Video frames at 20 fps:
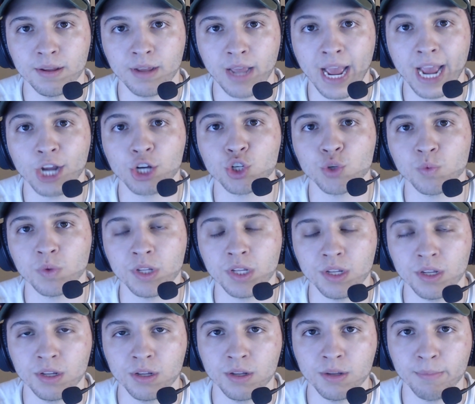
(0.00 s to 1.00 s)

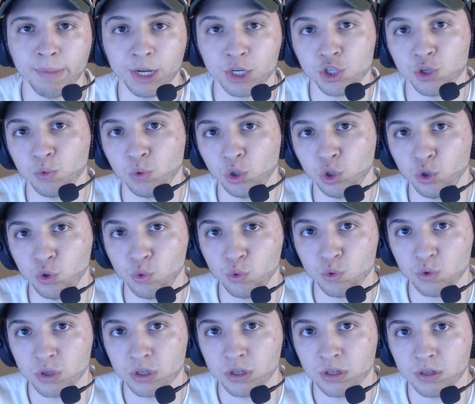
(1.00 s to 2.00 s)
actually makes you
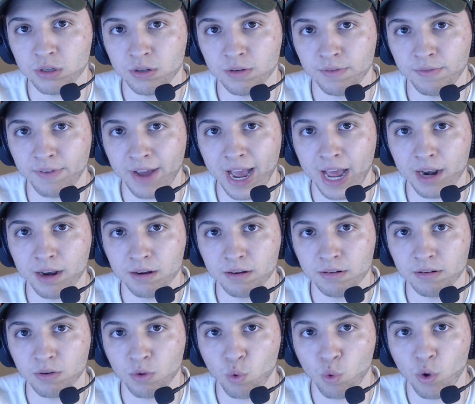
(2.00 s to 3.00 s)
lose fat,
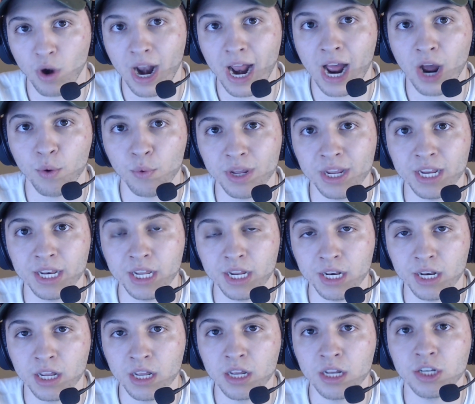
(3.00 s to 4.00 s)
or how
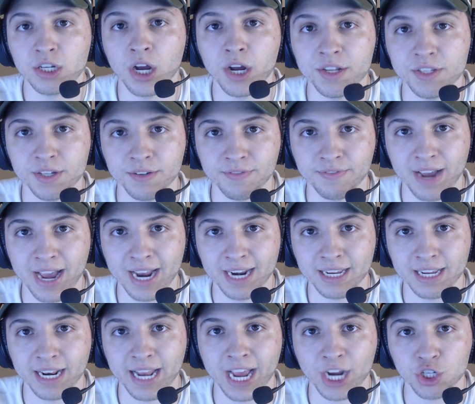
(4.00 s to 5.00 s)
eating tons of fat
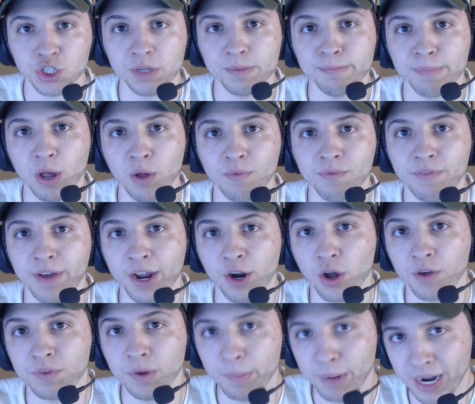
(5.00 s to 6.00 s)
can actually melt fat
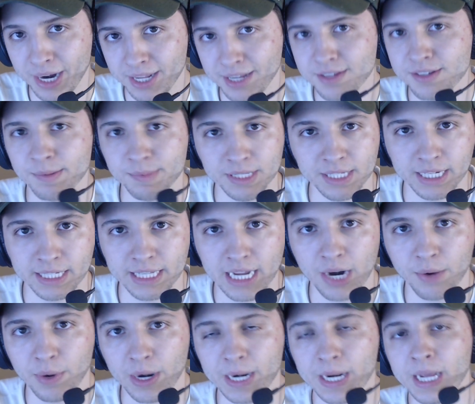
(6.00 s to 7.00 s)
off your body, something like
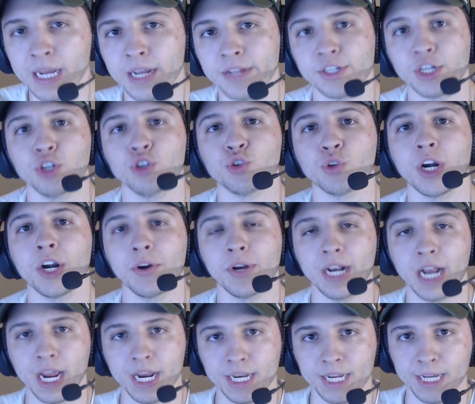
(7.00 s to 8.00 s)
that, right? It's a contrarian
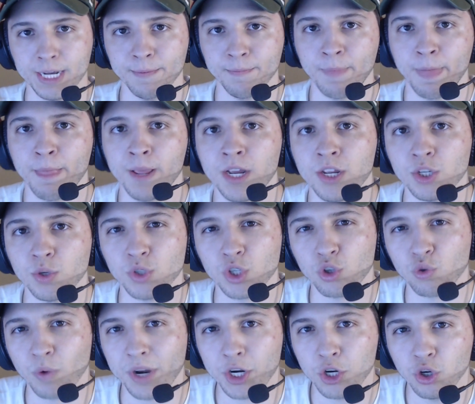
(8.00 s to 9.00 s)
idea. So it's a
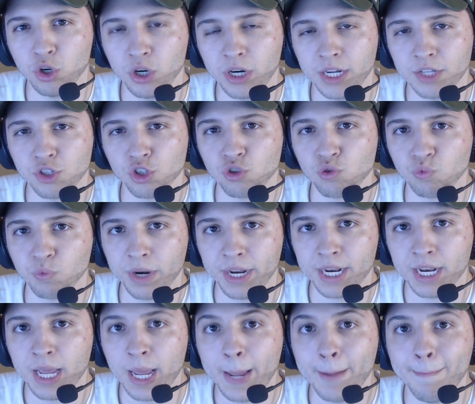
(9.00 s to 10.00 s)
great hook, it's a great
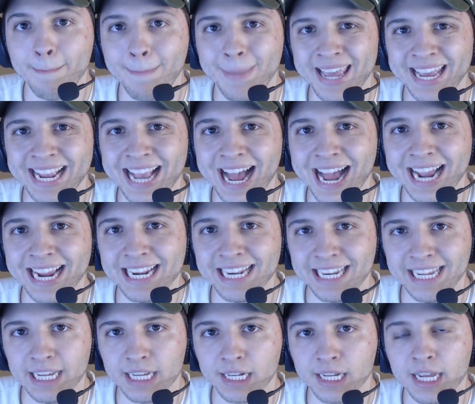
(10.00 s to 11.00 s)
big
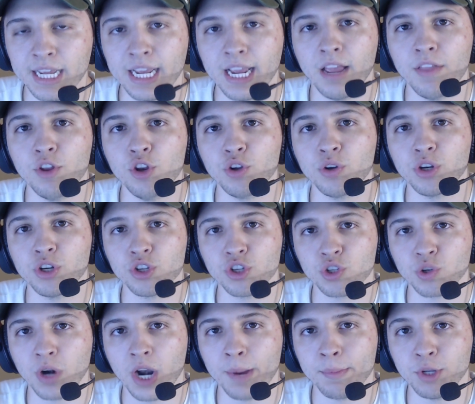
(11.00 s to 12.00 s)
idea, and then you can
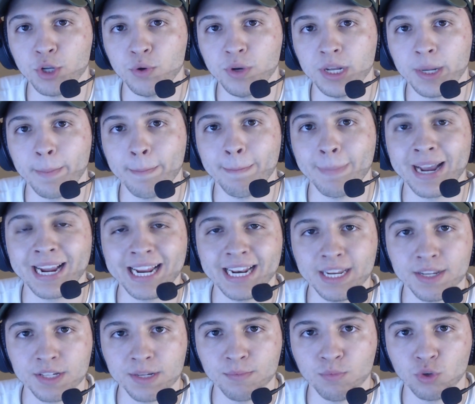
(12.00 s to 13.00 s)
describe a unique
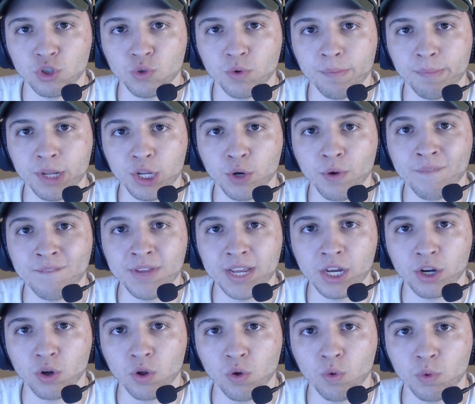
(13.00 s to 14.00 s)
mechanism, which would be your
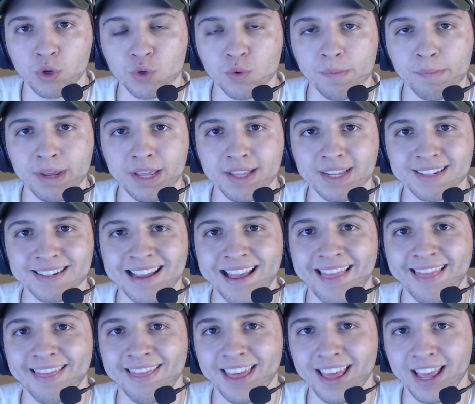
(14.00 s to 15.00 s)
vehicle, which would be this
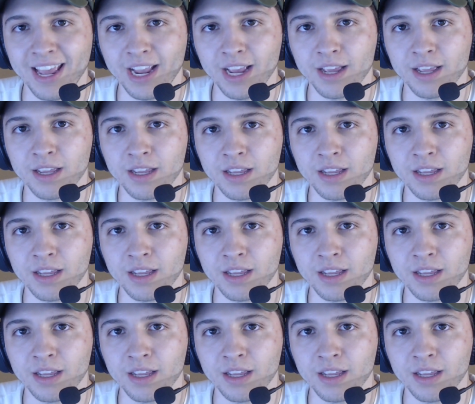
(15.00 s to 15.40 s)
thing,